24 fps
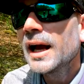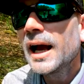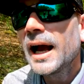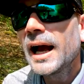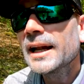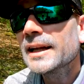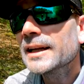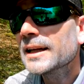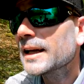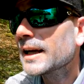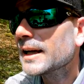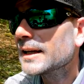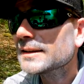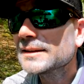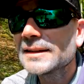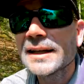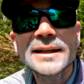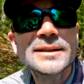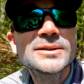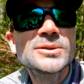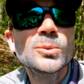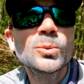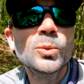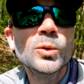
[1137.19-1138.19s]
and you got to
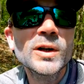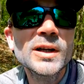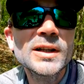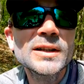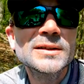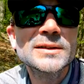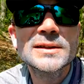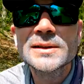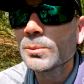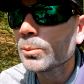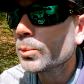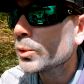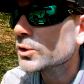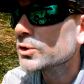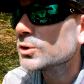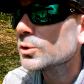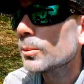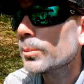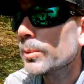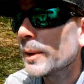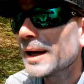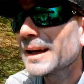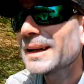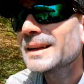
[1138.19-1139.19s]
take some risks and put
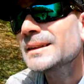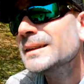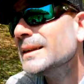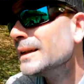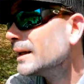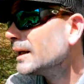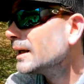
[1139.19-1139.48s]
your bait,